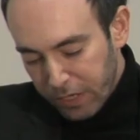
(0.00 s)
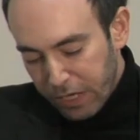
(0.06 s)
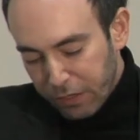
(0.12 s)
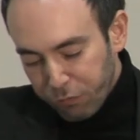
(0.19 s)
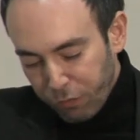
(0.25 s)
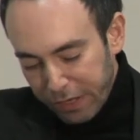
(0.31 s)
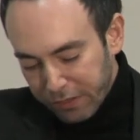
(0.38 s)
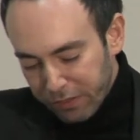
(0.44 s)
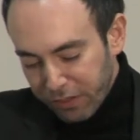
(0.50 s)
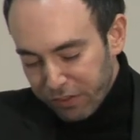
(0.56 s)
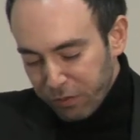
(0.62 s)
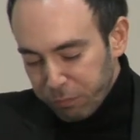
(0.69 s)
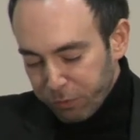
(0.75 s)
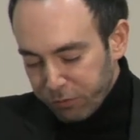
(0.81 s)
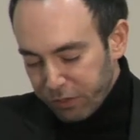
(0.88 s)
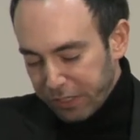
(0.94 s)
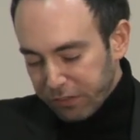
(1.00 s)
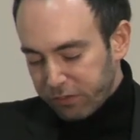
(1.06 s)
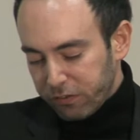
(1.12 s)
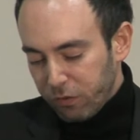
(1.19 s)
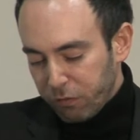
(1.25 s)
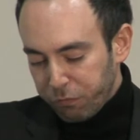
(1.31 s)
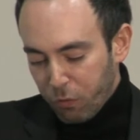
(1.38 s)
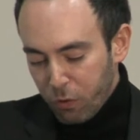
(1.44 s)
And finally, the
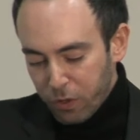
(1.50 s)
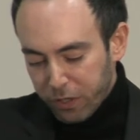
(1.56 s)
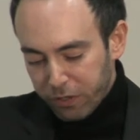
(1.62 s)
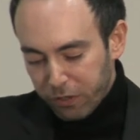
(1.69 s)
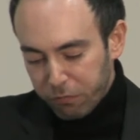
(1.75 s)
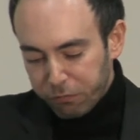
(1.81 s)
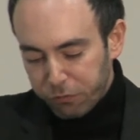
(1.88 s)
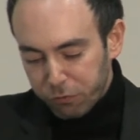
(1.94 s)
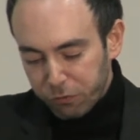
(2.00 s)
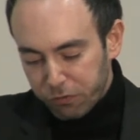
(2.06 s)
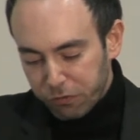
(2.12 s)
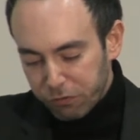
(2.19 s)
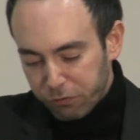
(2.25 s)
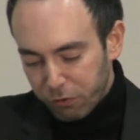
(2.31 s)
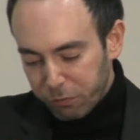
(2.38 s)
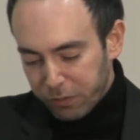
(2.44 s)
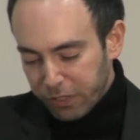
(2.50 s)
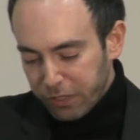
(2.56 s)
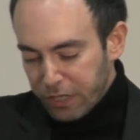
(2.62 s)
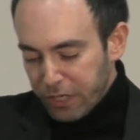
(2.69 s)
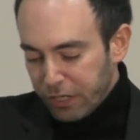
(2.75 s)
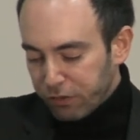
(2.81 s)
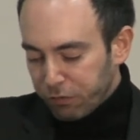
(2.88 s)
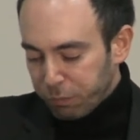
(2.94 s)
protection of honor of Jews in Germany
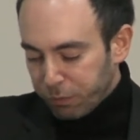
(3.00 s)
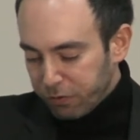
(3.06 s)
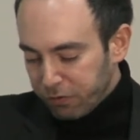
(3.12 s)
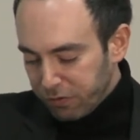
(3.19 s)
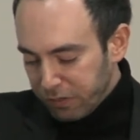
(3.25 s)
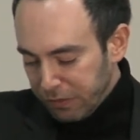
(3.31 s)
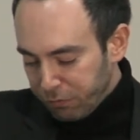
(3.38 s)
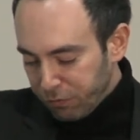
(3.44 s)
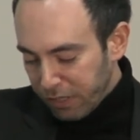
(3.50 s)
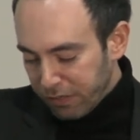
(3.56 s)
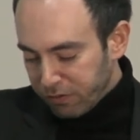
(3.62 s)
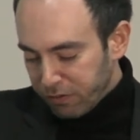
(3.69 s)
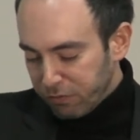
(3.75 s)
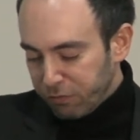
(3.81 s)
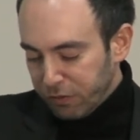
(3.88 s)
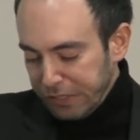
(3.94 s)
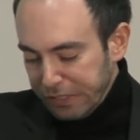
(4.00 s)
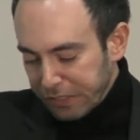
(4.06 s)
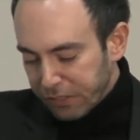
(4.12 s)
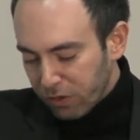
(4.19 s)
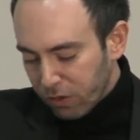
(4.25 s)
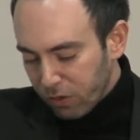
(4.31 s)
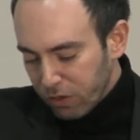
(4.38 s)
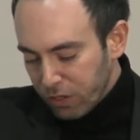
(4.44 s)
is perceived as a
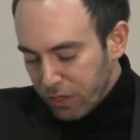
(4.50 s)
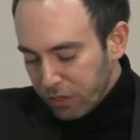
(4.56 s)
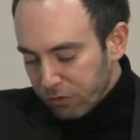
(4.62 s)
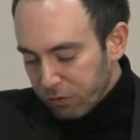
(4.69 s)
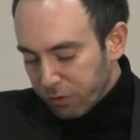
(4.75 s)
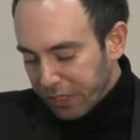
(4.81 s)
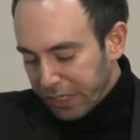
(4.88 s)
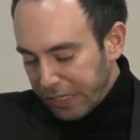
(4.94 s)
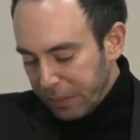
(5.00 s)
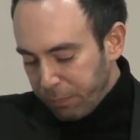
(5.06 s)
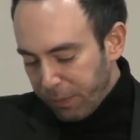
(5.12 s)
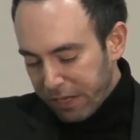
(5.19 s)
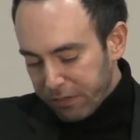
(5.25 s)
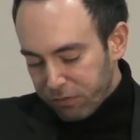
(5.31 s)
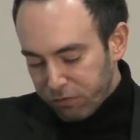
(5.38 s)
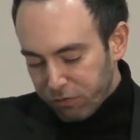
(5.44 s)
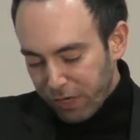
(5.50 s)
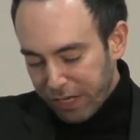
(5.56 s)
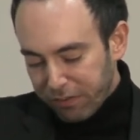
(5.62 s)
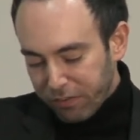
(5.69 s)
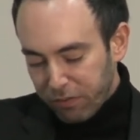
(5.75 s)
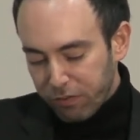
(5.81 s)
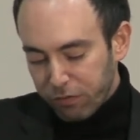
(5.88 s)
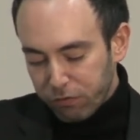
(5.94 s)
vehicle to keep and
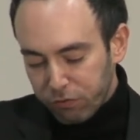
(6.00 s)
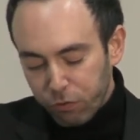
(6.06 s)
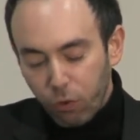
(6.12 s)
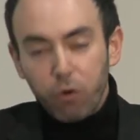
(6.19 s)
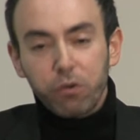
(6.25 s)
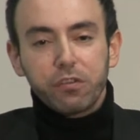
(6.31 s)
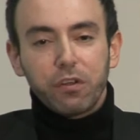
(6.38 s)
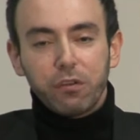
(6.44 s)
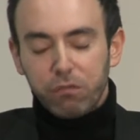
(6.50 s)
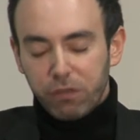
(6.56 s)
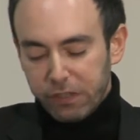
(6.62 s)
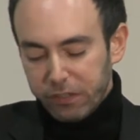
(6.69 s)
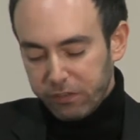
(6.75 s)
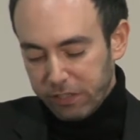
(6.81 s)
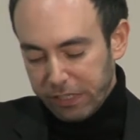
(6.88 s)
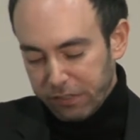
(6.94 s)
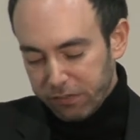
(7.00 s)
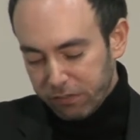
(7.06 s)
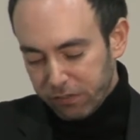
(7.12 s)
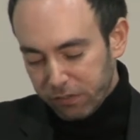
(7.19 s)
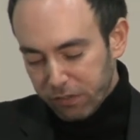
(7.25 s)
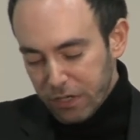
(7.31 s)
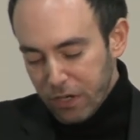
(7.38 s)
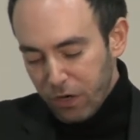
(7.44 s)
strengthen the social
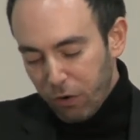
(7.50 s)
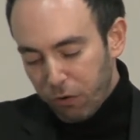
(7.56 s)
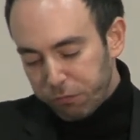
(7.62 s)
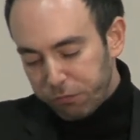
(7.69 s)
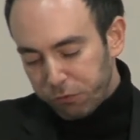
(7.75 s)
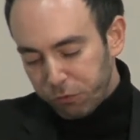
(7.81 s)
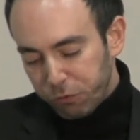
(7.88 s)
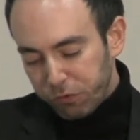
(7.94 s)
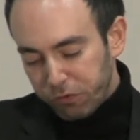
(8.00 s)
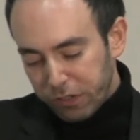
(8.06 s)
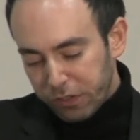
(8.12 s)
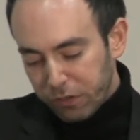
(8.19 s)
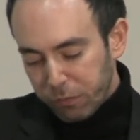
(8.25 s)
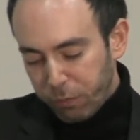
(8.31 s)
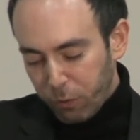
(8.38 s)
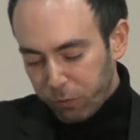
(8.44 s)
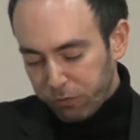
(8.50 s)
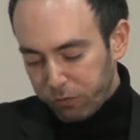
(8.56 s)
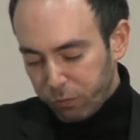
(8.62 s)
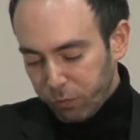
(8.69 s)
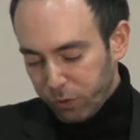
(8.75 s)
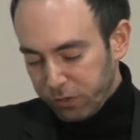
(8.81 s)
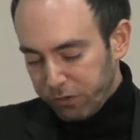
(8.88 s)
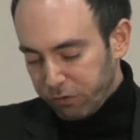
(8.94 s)
validation of Jews in the
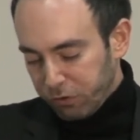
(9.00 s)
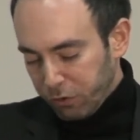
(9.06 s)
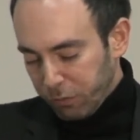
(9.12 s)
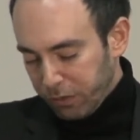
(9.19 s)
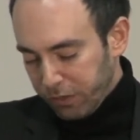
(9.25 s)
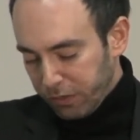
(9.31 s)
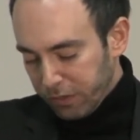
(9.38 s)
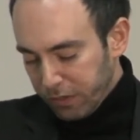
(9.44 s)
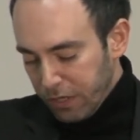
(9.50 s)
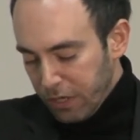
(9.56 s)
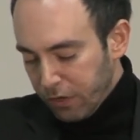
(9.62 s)
post-war Germany.